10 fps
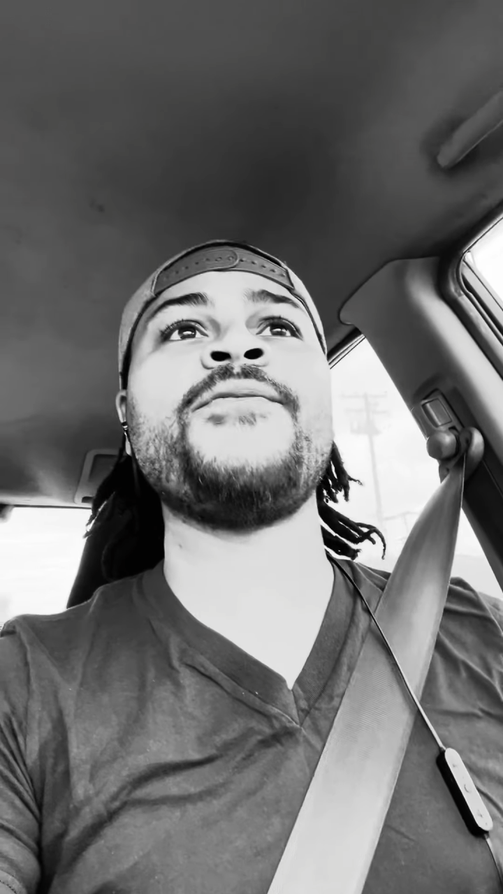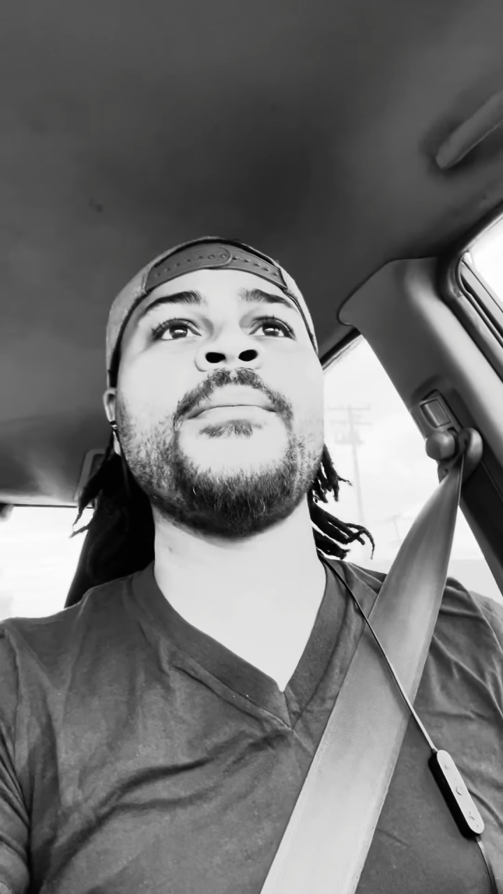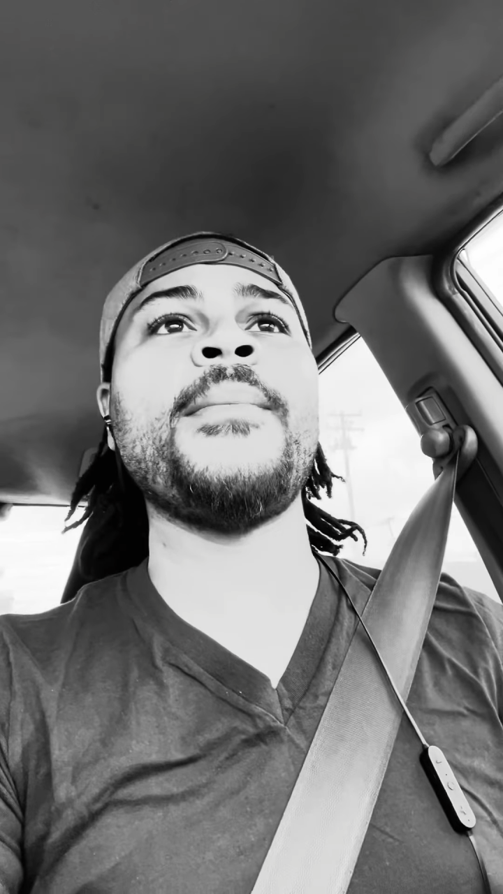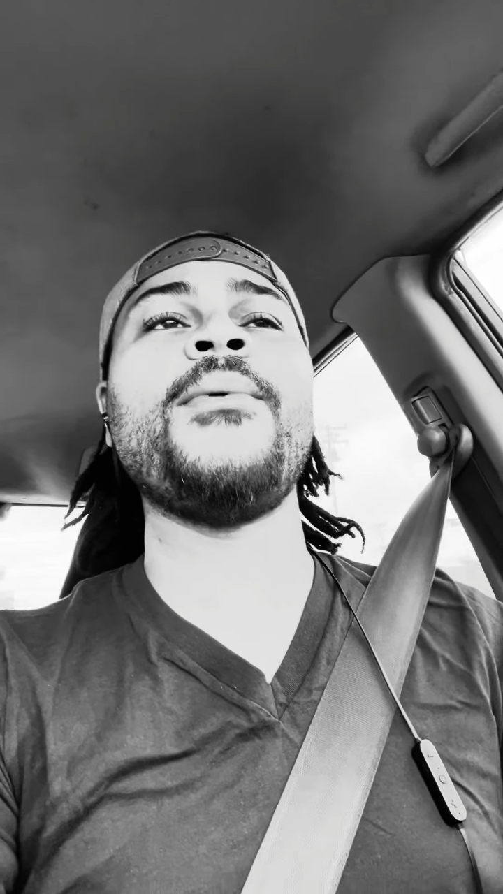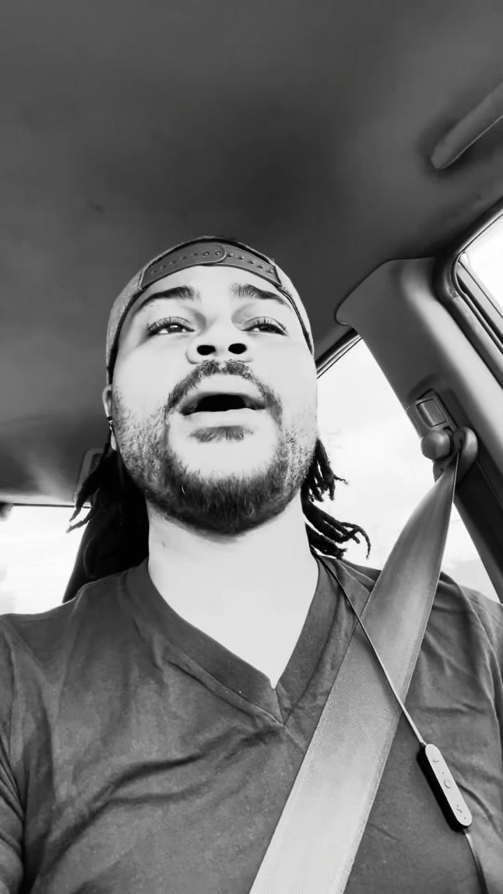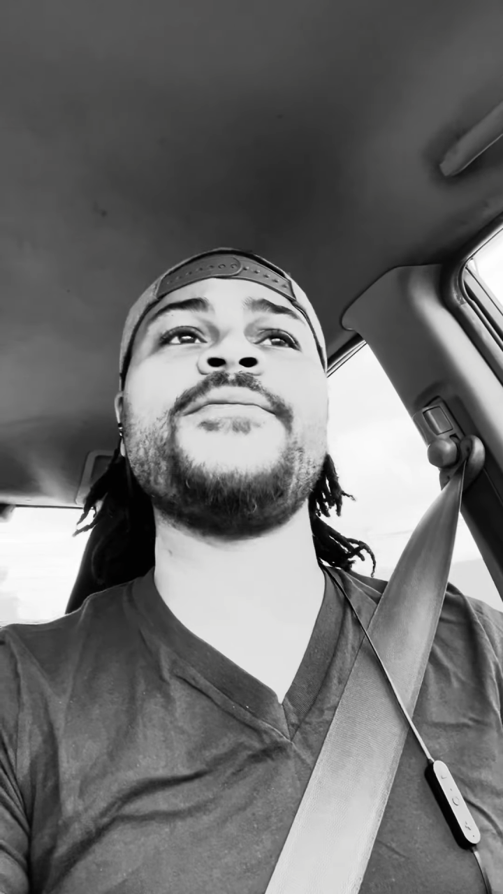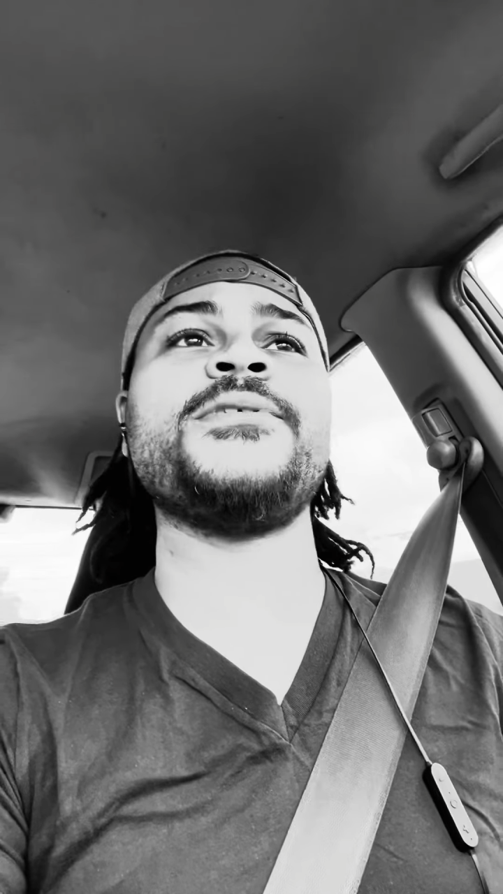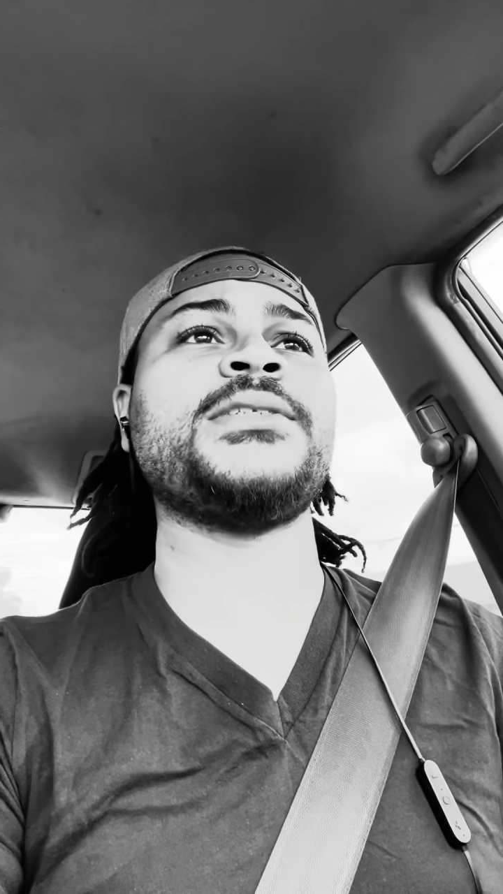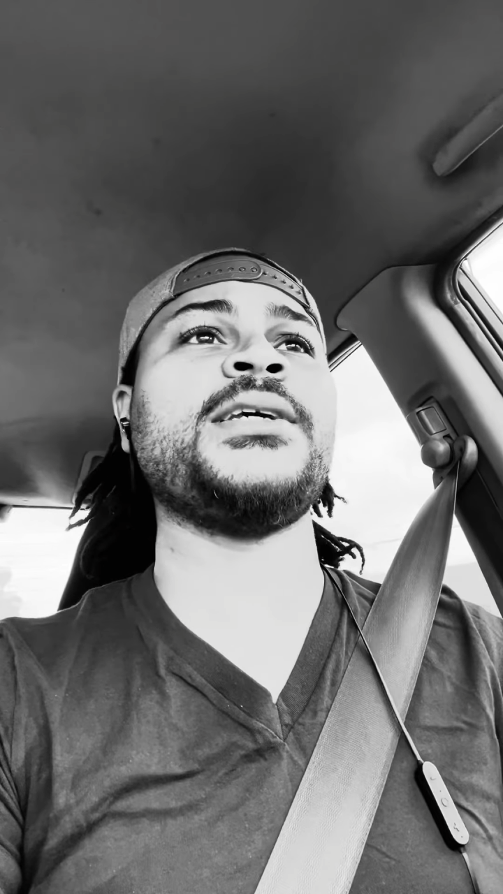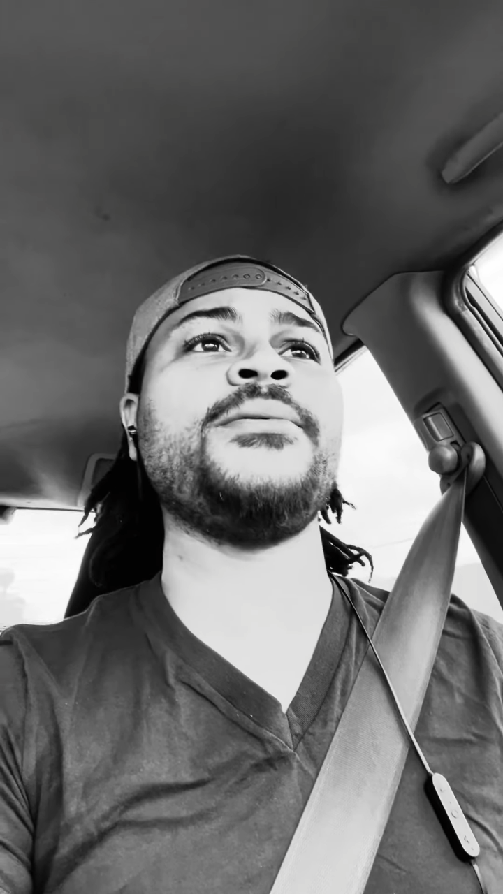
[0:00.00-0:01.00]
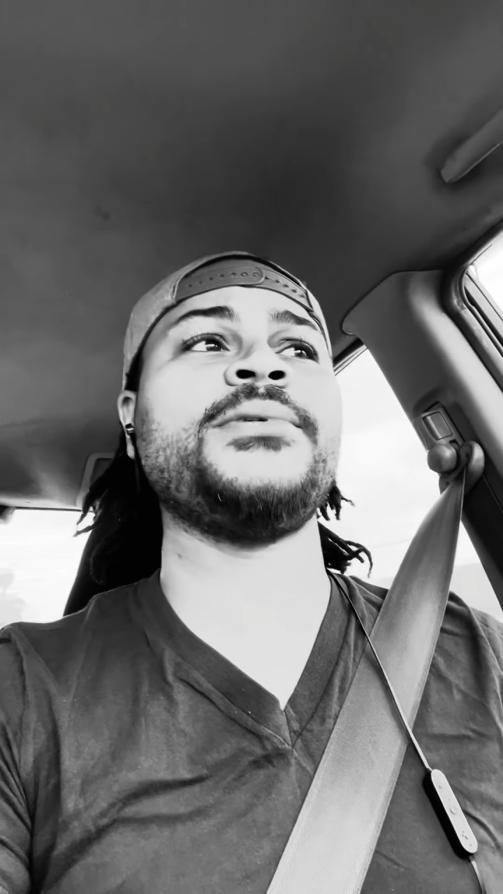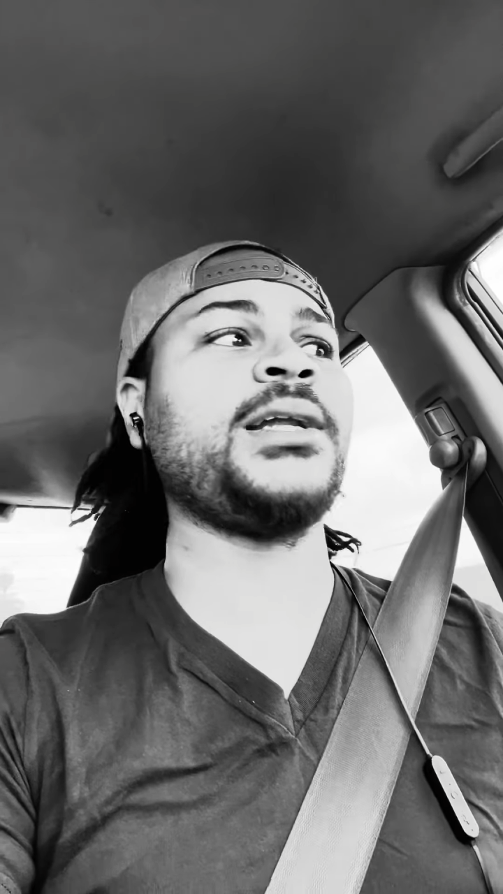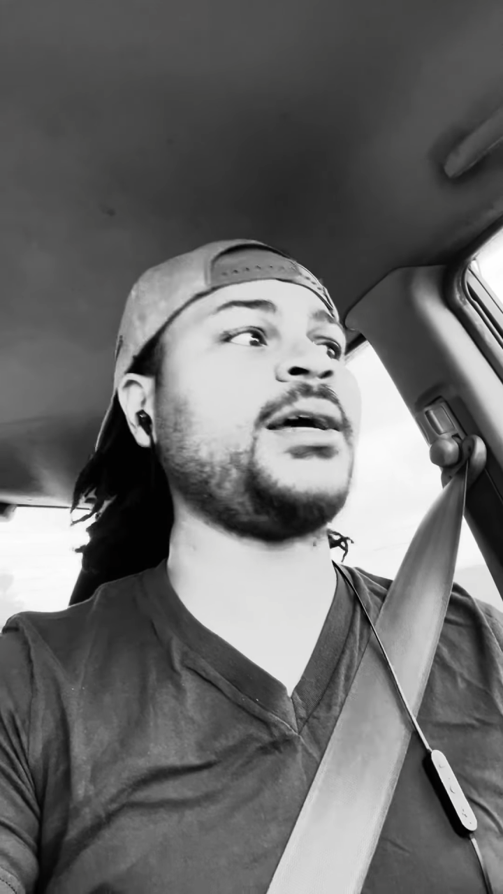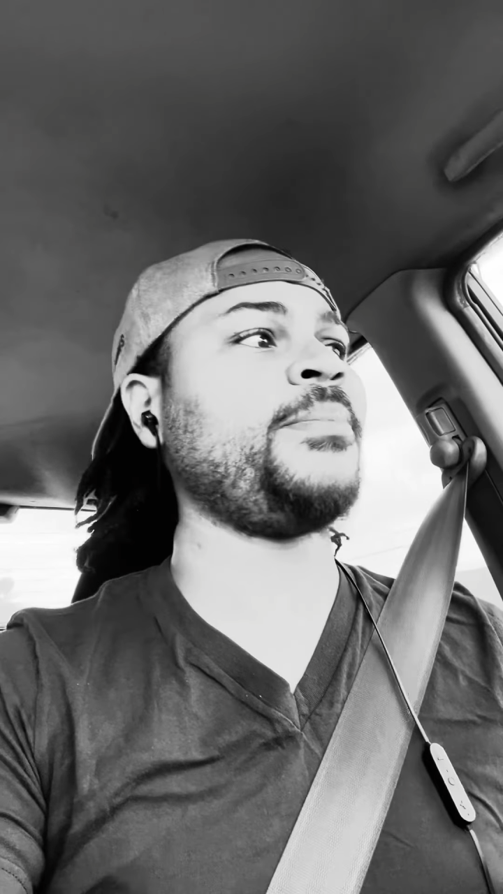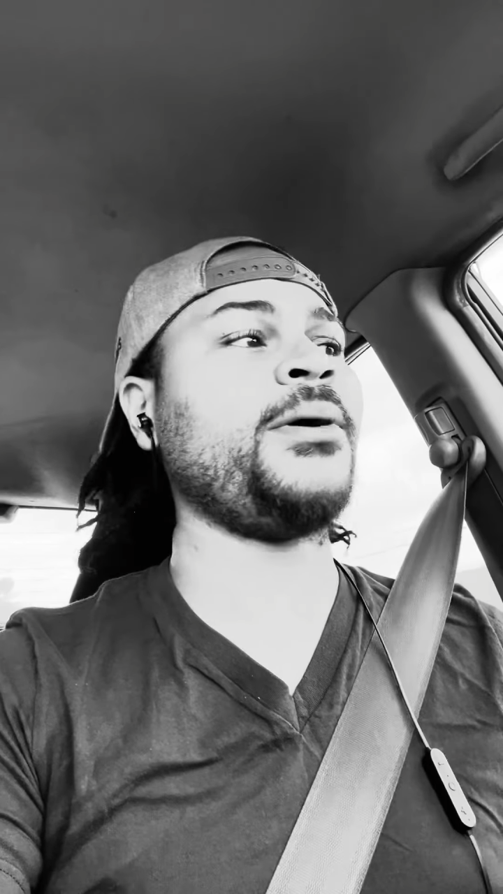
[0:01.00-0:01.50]
what my wife was saying was
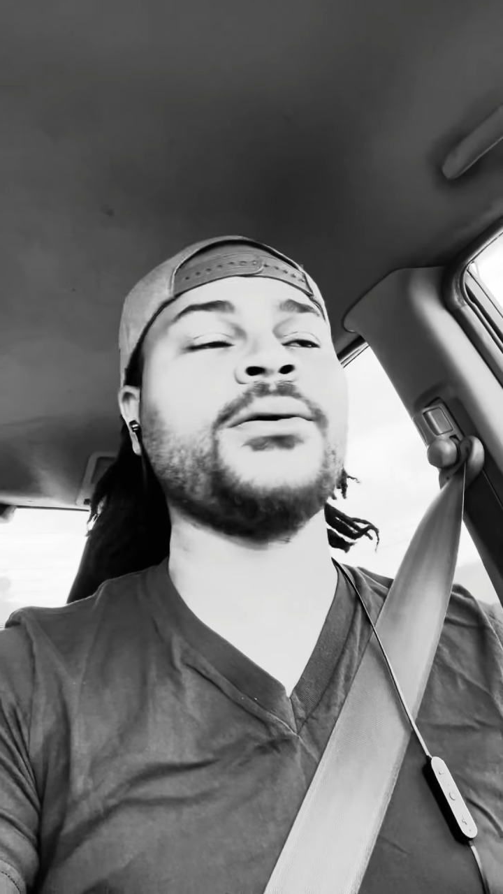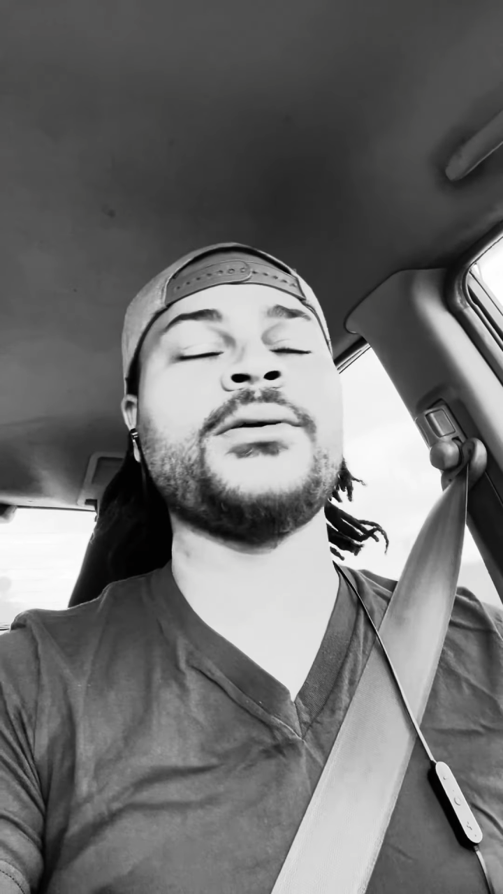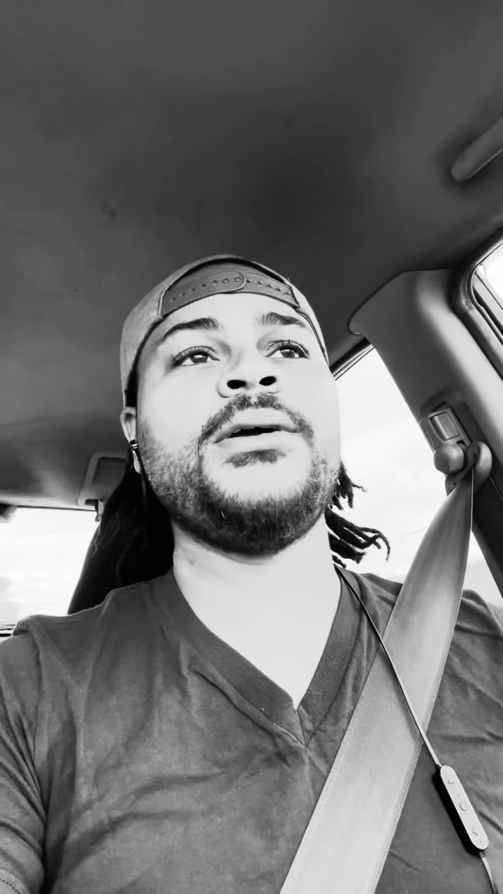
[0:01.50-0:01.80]
like, bro,